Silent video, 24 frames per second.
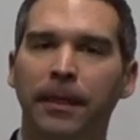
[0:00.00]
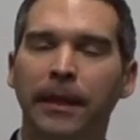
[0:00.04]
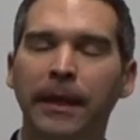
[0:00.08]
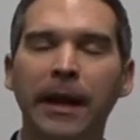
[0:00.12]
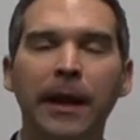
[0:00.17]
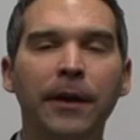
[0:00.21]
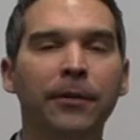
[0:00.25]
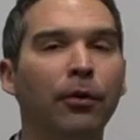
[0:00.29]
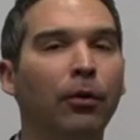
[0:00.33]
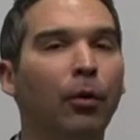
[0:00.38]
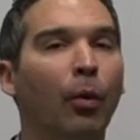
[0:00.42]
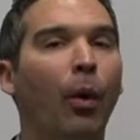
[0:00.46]

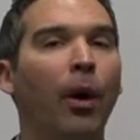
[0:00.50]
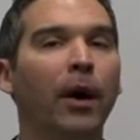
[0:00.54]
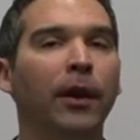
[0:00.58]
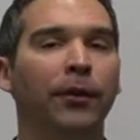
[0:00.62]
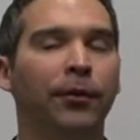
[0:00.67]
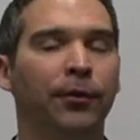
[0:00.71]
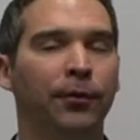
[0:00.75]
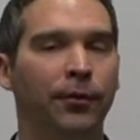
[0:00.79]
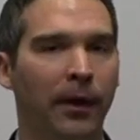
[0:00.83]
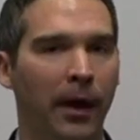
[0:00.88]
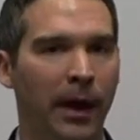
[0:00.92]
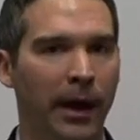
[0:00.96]
Either one
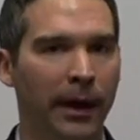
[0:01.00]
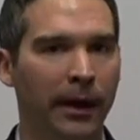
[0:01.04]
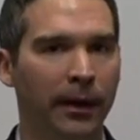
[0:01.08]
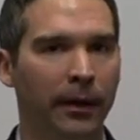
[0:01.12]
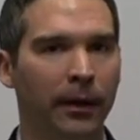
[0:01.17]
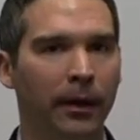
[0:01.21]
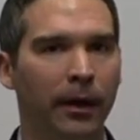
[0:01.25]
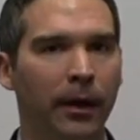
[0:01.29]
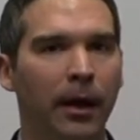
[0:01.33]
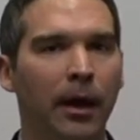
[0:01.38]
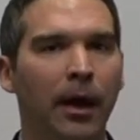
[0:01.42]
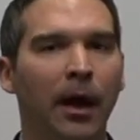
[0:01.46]
is fine.
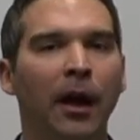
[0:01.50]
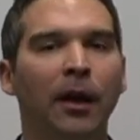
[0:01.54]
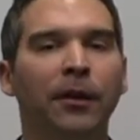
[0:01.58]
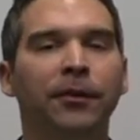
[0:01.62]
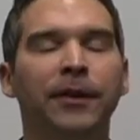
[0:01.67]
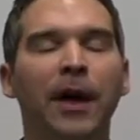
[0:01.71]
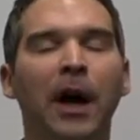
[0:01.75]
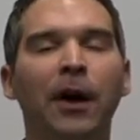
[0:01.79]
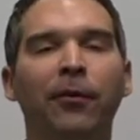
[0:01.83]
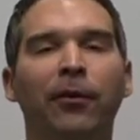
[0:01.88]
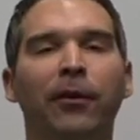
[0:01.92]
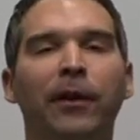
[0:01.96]

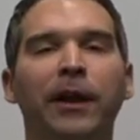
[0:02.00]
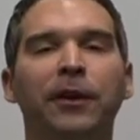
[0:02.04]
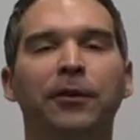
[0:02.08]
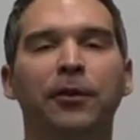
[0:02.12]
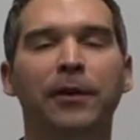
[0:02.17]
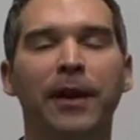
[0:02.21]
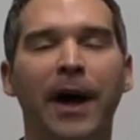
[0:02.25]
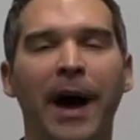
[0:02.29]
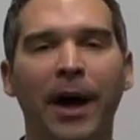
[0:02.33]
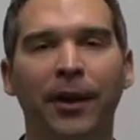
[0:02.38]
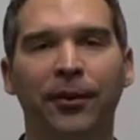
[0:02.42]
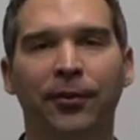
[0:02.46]
Definitely do
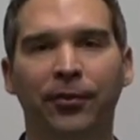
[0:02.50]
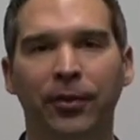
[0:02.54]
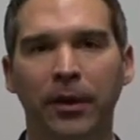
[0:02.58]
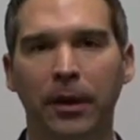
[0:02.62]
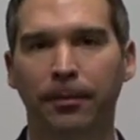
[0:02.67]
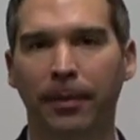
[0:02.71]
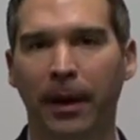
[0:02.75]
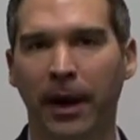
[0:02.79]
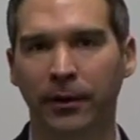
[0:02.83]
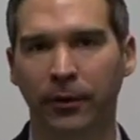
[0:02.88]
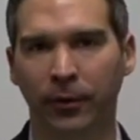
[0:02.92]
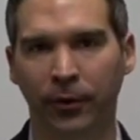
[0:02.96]
not
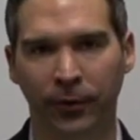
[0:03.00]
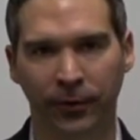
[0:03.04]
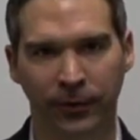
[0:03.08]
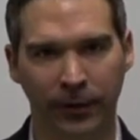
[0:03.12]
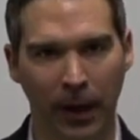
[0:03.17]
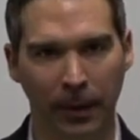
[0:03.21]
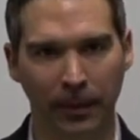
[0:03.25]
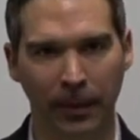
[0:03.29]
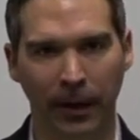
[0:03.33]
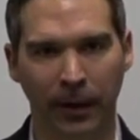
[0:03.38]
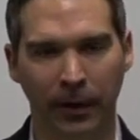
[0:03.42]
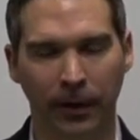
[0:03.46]
sleep on your
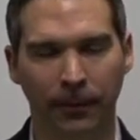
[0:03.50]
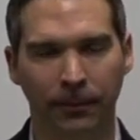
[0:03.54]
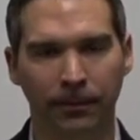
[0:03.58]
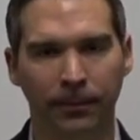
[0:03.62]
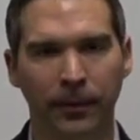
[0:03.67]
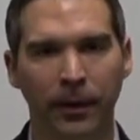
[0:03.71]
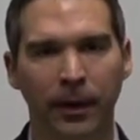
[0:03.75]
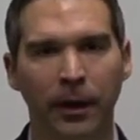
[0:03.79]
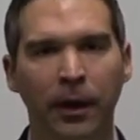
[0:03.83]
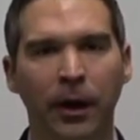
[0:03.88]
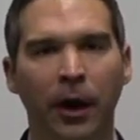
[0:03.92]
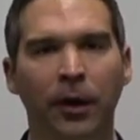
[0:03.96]
stomach,
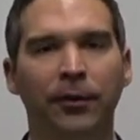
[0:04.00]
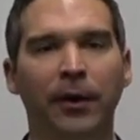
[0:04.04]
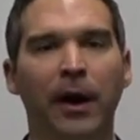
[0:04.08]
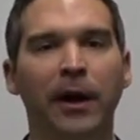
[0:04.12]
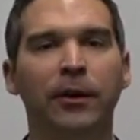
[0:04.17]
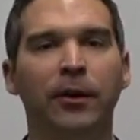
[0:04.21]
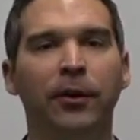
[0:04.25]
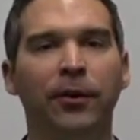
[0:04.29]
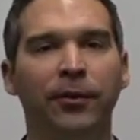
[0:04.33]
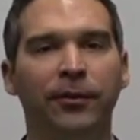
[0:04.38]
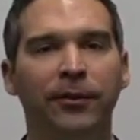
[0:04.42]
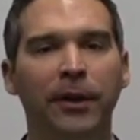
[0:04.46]
because on
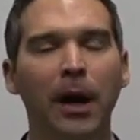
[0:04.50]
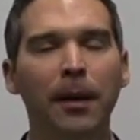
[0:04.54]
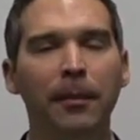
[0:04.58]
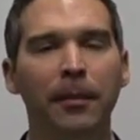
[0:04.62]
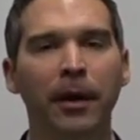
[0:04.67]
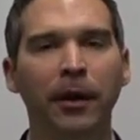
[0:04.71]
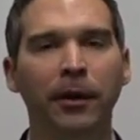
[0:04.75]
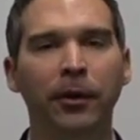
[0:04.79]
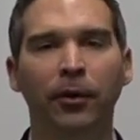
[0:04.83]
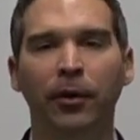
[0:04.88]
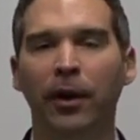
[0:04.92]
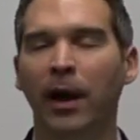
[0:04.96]
your
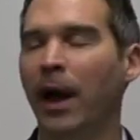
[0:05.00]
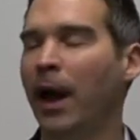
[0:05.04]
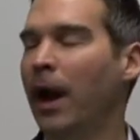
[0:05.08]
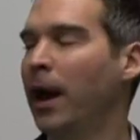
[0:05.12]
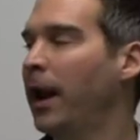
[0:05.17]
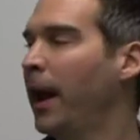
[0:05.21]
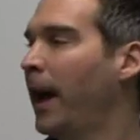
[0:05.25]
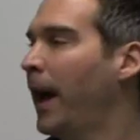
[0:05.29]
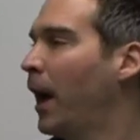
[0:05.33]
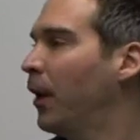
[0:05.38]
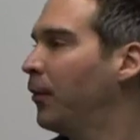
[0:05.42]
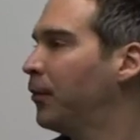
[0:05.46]
stomach, your head
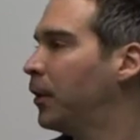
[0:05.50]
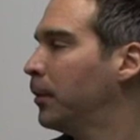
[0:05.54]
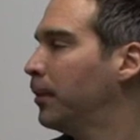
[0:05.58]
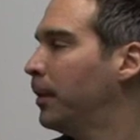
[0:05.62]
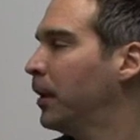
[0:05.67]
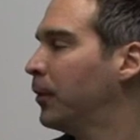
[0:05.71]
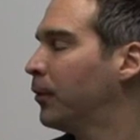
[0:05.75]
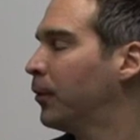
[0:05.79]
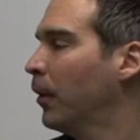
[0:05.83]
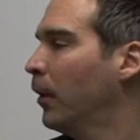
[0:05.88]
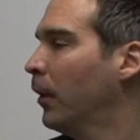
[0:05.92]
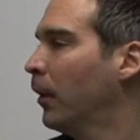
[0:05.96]
has to
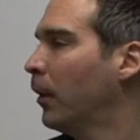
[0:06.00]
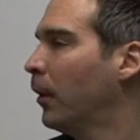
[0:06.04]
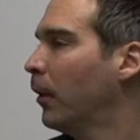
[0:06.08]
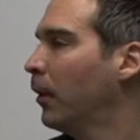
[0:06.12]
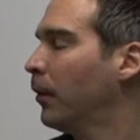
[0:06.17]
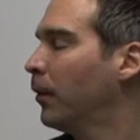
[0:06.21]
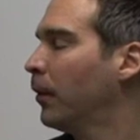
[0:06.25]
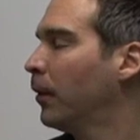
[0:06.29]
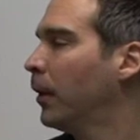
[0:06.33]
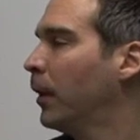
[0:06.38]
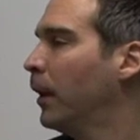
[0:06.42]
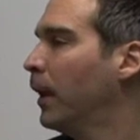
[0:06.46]
be
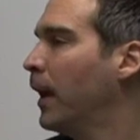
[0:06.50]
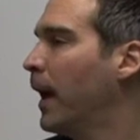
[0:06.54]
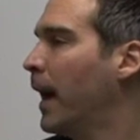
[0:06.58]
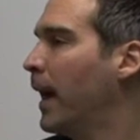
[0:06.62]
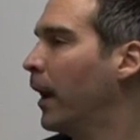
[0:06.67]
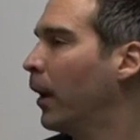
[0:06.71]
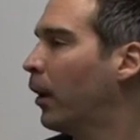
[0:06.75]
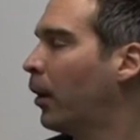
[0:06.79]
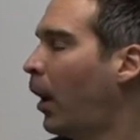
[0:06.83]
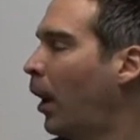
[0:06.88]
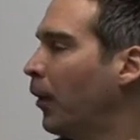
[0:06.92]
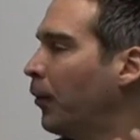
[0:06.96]
turned, and
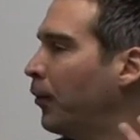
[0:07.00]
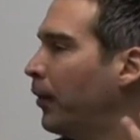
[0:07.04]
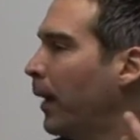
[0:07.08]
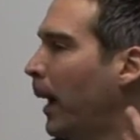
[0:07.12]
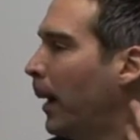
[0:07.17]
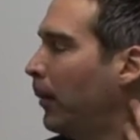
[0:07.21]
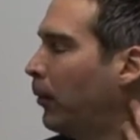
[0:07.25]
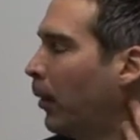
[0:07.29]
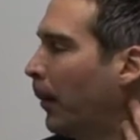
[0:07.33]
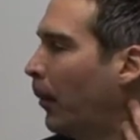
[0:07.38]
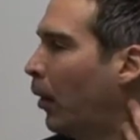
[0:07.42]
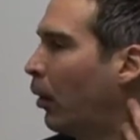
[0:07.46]
it causes
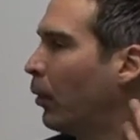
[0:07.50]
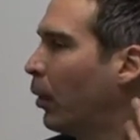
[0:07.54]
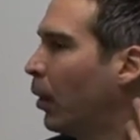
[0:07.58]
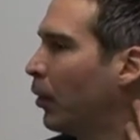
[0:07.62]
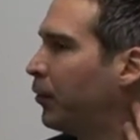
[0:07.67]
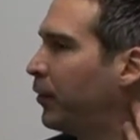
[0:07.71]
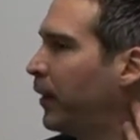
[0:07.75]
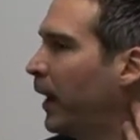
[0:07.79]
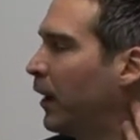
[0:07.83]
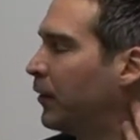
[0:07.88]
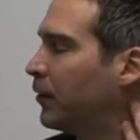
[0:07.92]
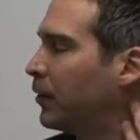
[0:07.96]
abnormal
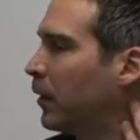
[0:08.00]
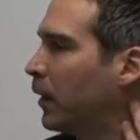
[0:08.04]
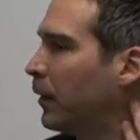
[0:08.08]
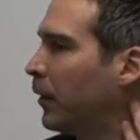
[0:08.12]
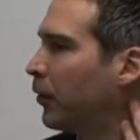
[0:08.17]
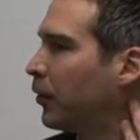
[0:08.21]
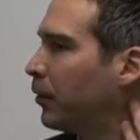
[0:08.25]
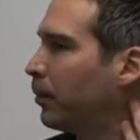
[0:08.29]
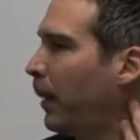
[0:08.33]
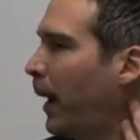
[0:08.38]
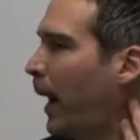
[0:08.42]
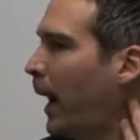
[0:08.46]
rotation on the
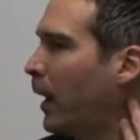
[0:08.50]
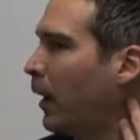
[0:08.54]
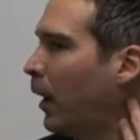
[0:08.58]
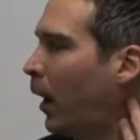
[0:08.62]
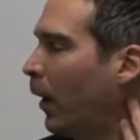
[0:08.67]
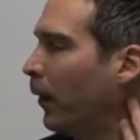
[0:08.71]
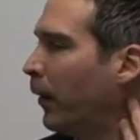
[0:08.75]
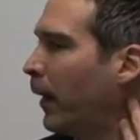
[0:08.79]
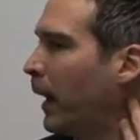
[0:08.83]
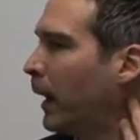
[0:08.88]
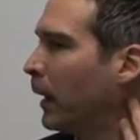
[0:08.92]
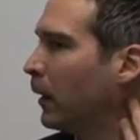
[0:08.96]
spine
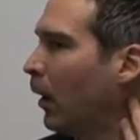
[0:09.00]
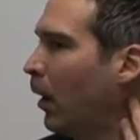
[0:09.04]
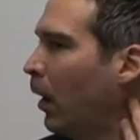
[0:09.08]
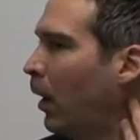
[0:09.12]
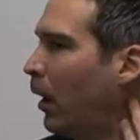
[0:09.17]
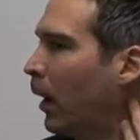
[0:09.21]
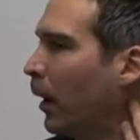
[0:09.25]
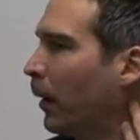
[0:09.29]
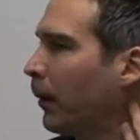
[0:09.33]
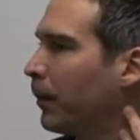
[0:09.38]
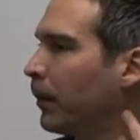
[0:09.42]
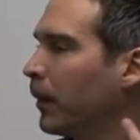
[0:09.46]
all night
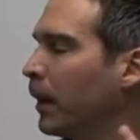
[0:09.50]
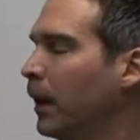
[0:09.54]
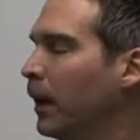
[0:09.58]
long.